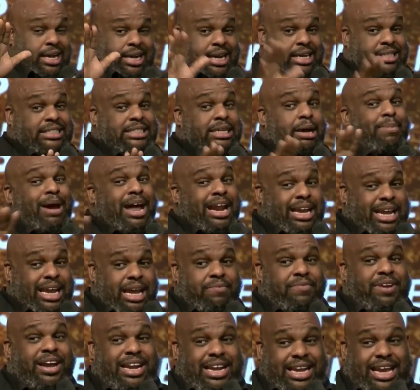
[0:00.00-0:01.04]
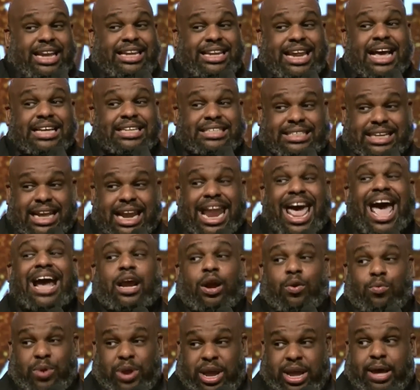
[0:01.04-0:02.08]
Because somebody getting ready to get that
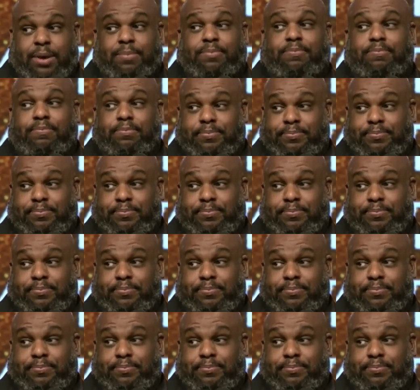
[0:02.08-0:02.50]
Sennacherib